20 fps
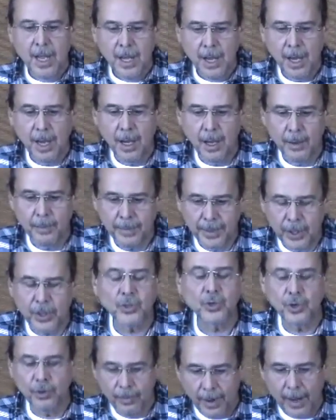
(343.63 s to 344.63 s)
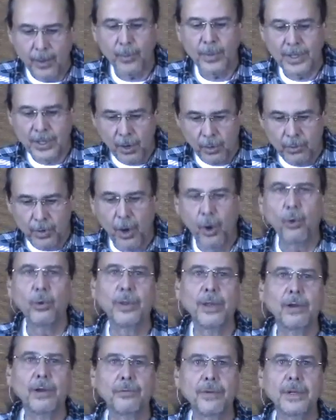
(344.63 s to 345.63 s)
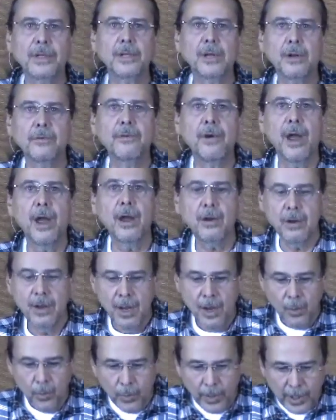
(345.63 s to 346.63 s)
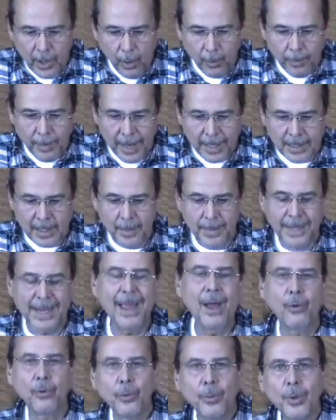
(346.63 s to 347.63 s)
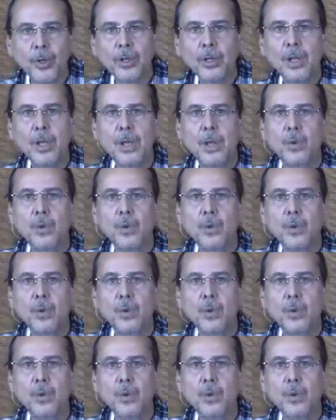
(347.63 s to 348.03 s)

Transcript: Uh, because you're right. We don't hold their feet to the fire. We don't make them accountable.